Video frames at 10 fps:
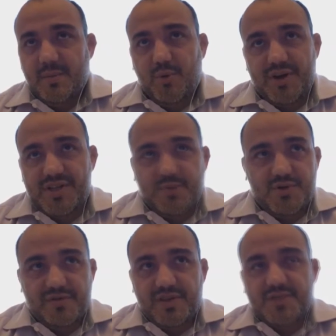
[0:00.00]
the more
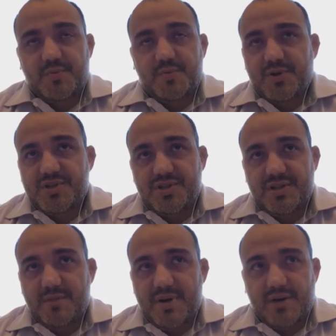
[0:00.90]
exposure for the sports,
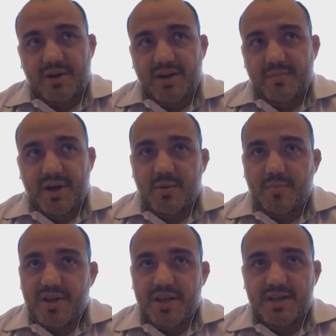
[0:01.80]
the better, in my
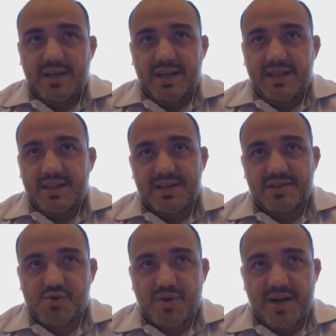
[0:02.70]
opinion, and
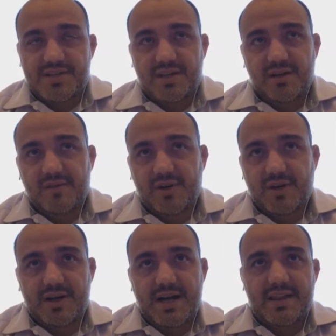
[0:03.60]
this attracts a lot of
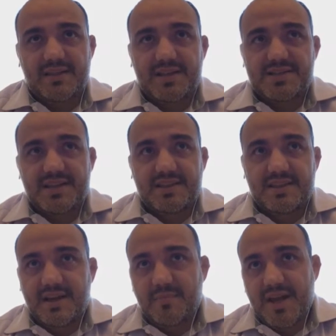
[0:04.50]
our athletes
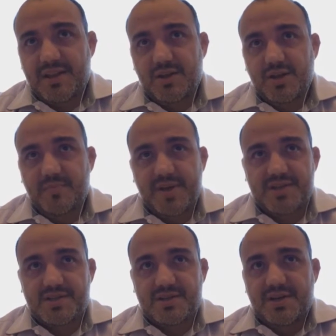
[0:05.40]
that didn't make the
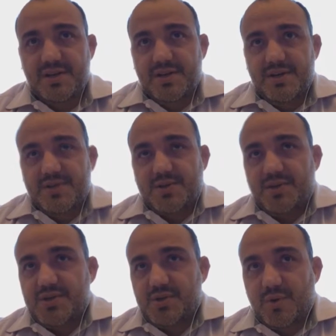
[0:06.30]
Olympics. So
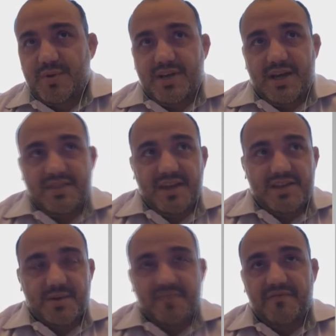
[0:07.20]
this tournament, I think
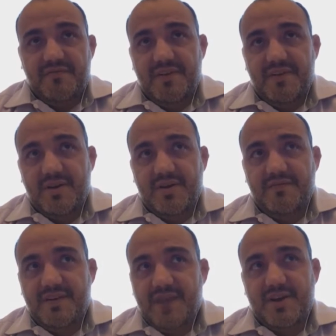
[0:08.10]
it's going to be very,
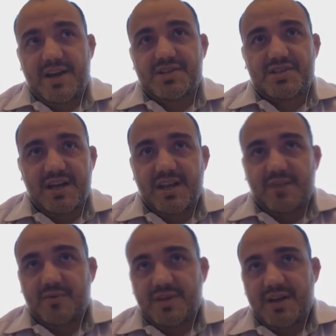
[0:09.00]
very
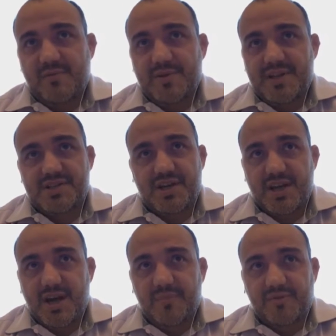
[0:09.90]
exciting with everyone that's
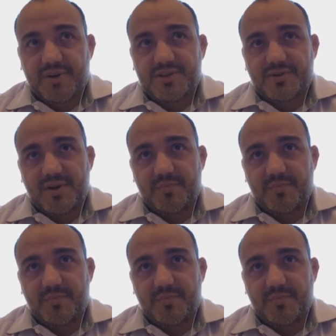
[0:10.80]
signing up for it to